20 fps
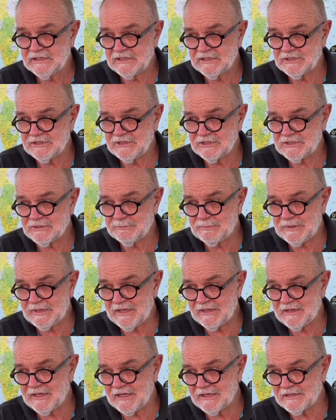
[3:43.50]
you
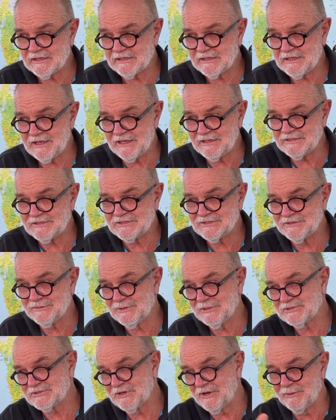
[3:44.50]
compare that again to the
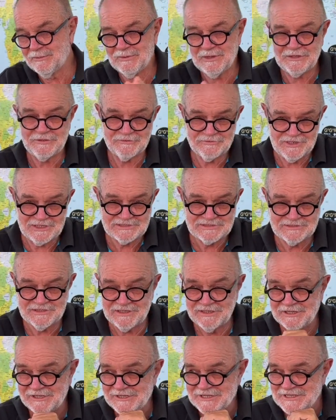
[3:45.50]
most common one, a
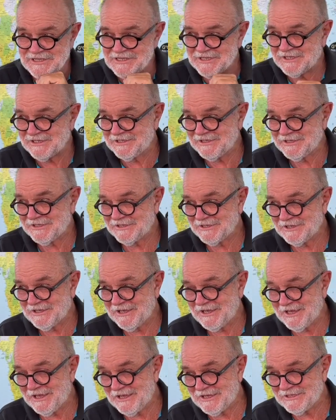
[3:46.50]
Rustler,
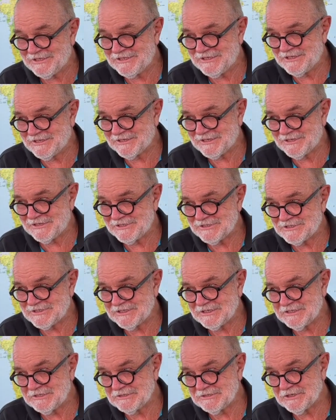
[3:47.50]
and you
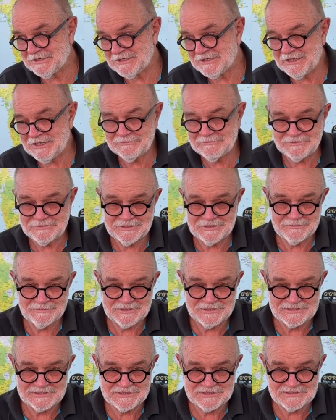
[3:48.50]
think,
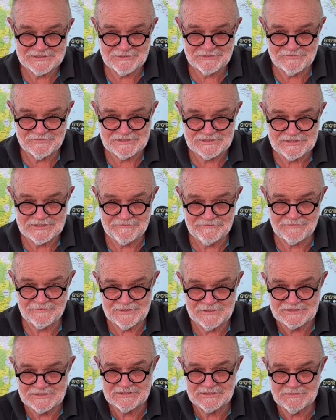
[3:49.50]
it's obviously different.
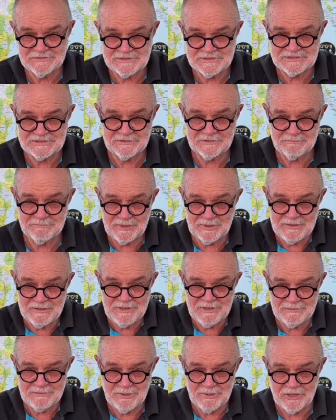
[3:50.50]
It's a
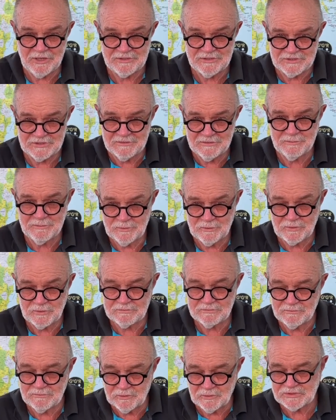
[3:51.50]
beamier boat,
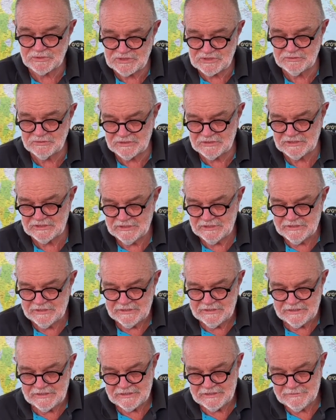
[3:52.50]
more to it.
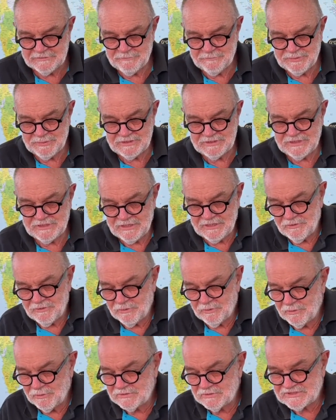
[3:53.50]
But yeah,
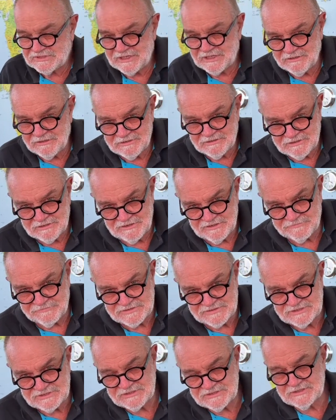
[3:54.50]
all subtle little
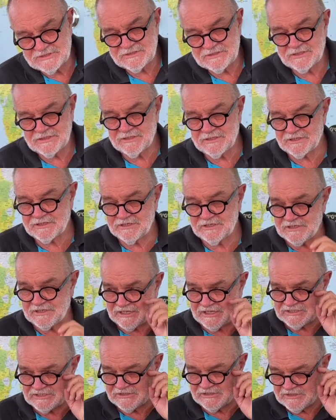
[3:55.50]
differences that can
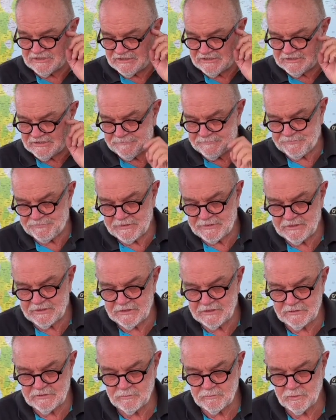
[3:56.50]
actually
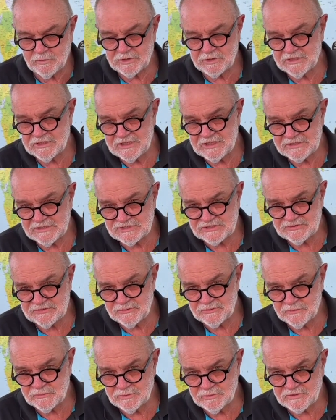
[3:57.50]
work against you
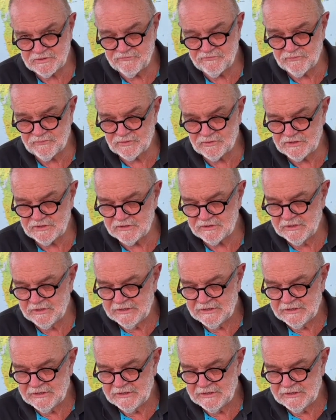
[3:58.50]
or work for you.